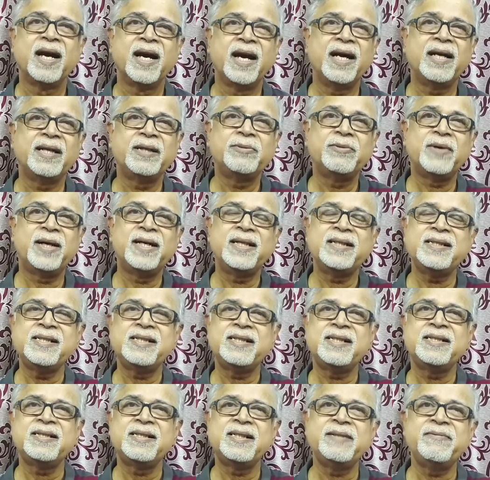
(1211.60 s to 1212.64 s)

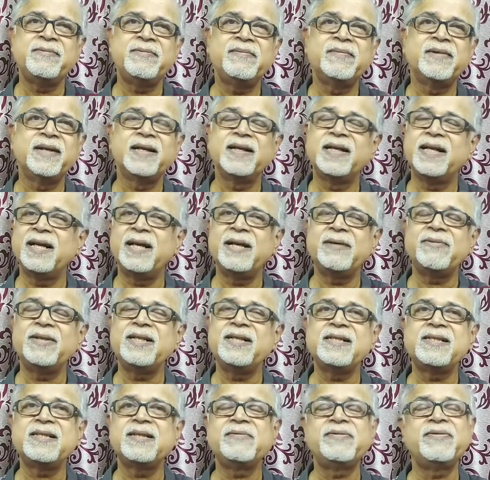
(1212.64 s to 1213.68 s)
advanced
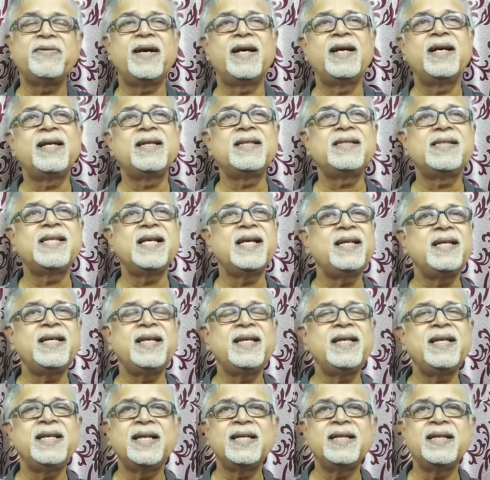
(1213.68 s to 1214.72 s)
levels of
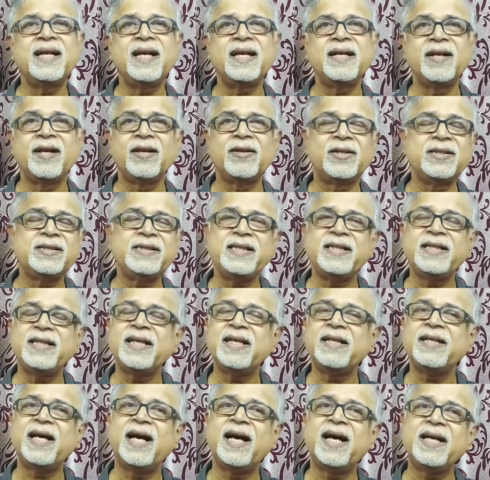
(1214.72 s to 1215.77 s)
understanding and logic
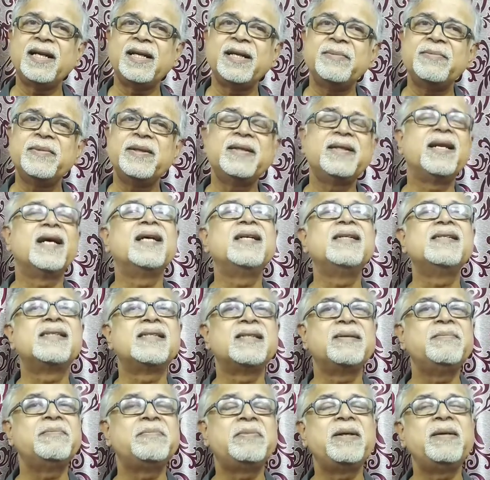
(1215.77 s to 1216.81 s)
and argument, and
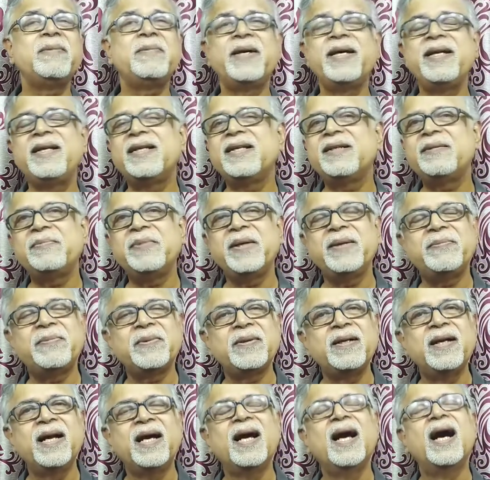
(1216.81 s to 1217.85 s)
simple-minded
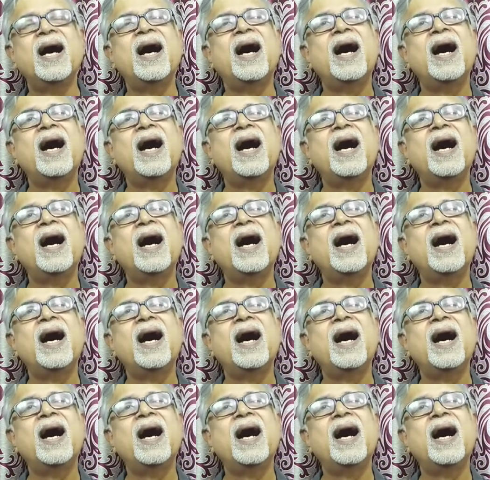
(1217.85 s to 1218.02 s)
people,